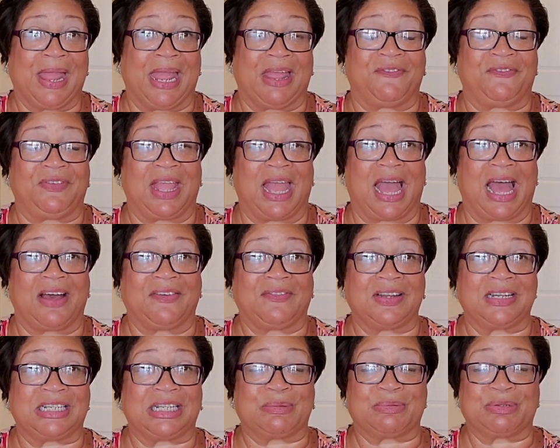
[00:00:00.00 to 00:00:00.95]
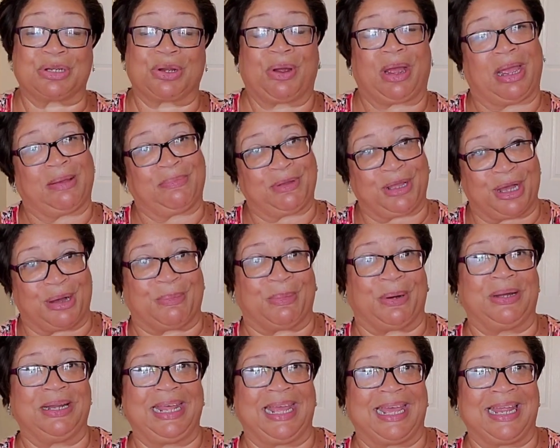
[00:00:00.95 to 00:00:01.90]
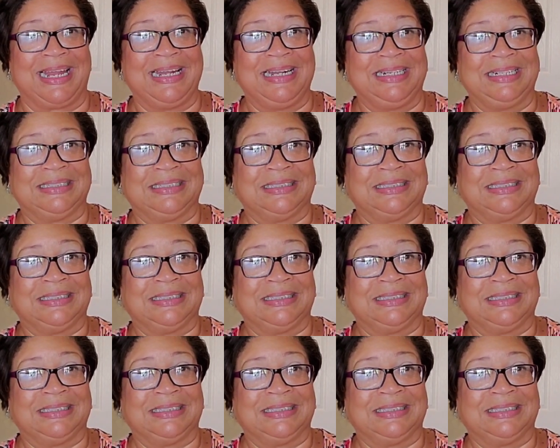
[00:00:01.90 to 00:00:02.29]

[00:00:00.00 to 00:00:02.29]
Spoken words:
If you haven't subscribed, come on in.